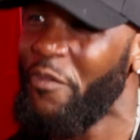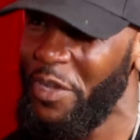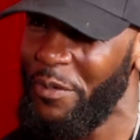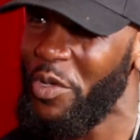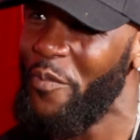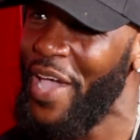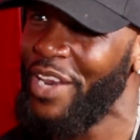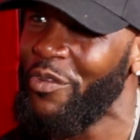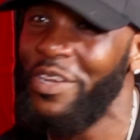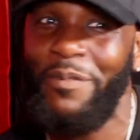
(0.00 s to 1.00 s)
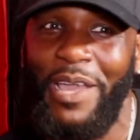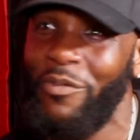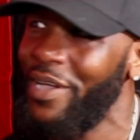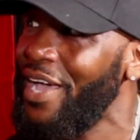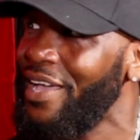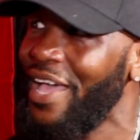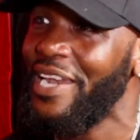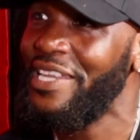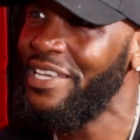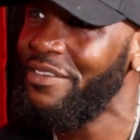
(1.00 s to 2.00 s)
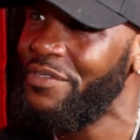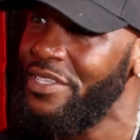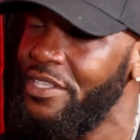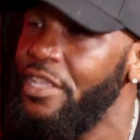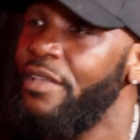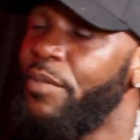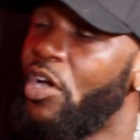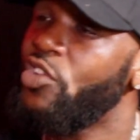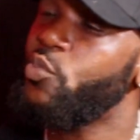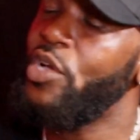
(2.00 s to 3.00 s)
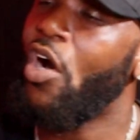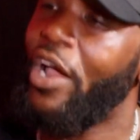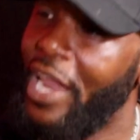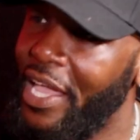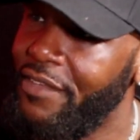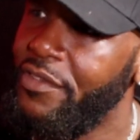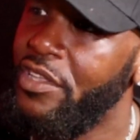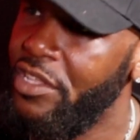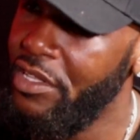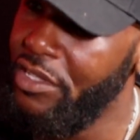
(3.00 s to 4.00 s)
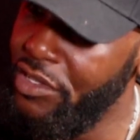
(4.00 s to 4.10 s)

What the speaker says: And it's hard for them to go back. Yeah. They be like, well, I lived. Because we are life.